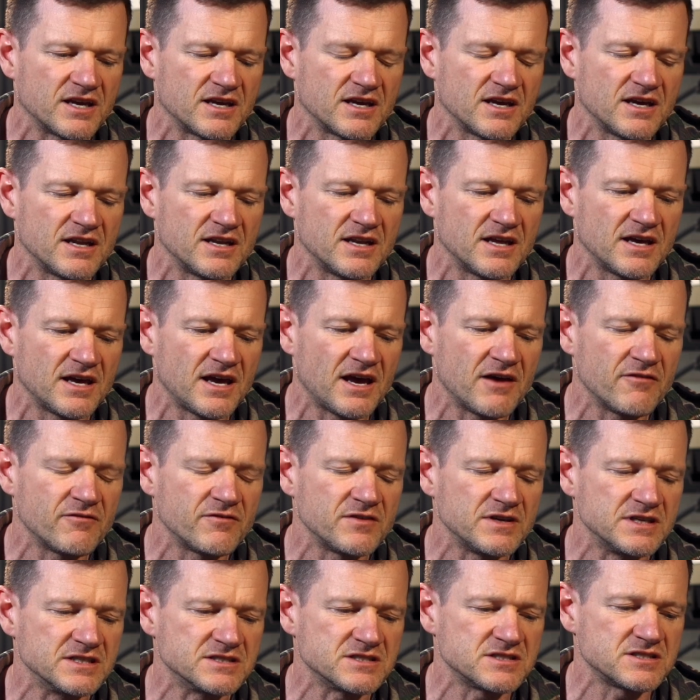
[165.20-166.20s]
can have
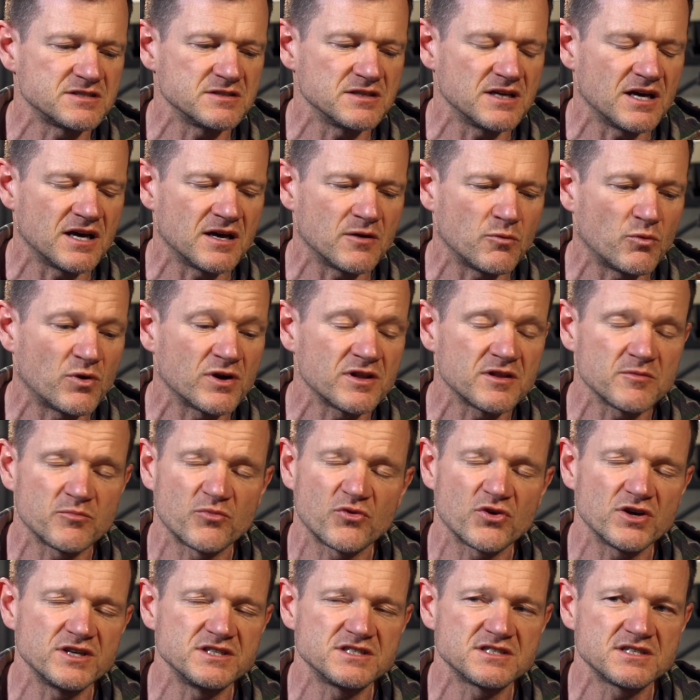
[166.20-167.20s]
one of the
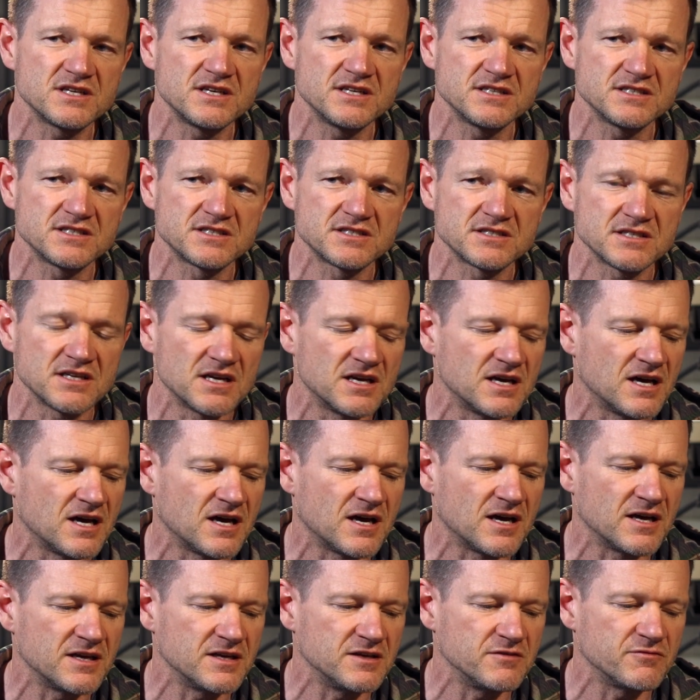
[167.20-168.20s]
presets
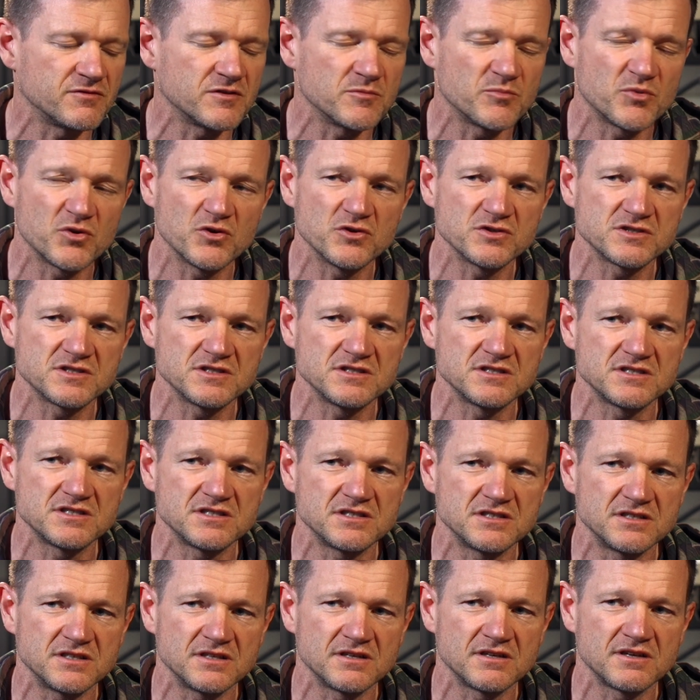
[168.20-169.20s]
if the person's
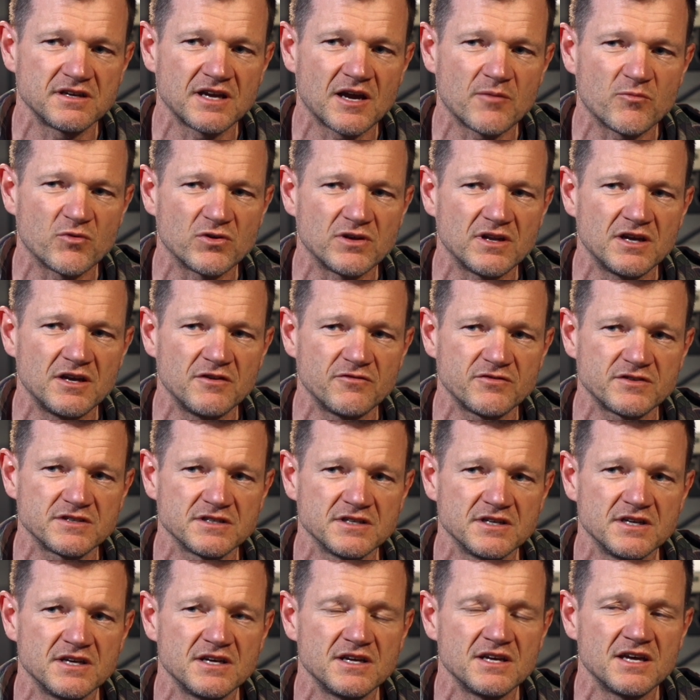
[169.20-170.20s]
sitting camera left,
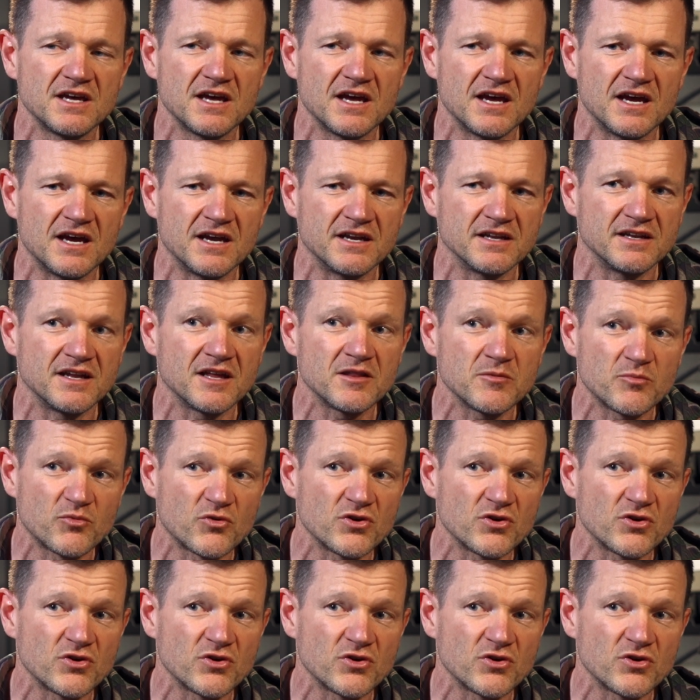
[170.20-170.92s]
and another